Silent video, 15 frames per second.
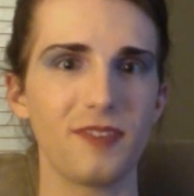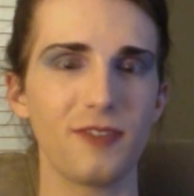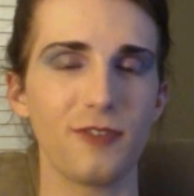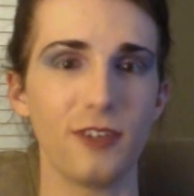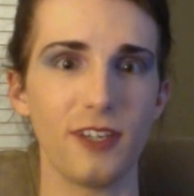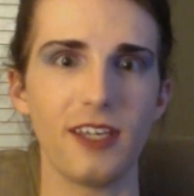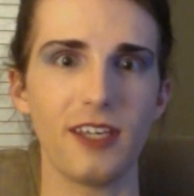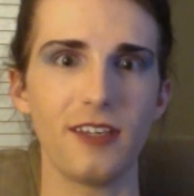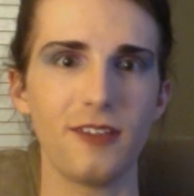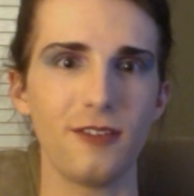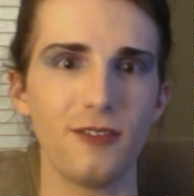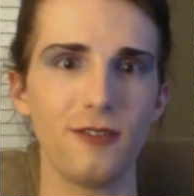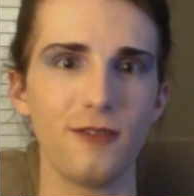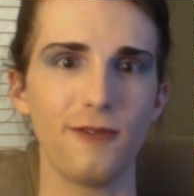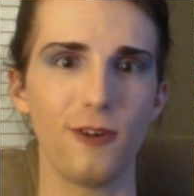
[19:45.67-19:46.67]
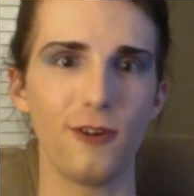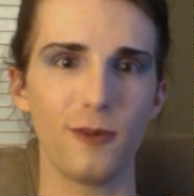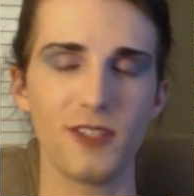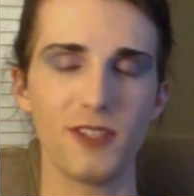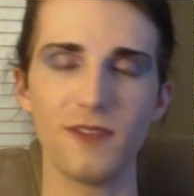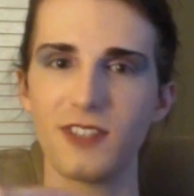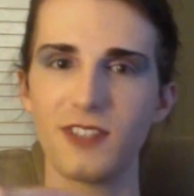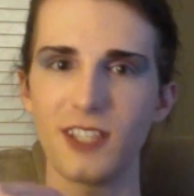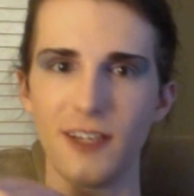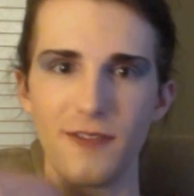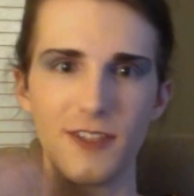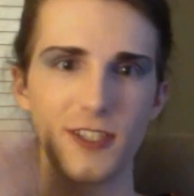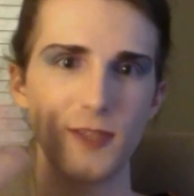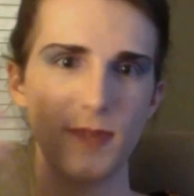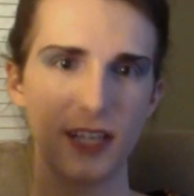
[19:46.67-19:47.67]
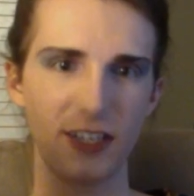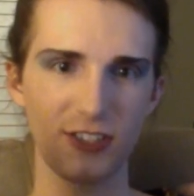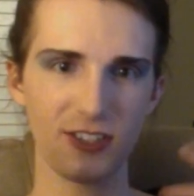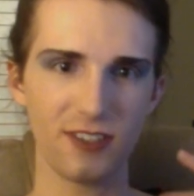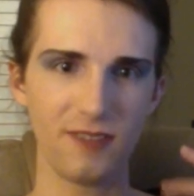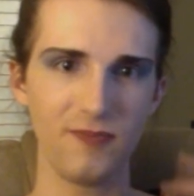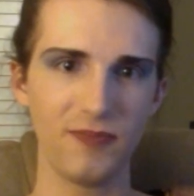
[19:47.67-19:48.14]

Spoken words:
for you forms of self-expression,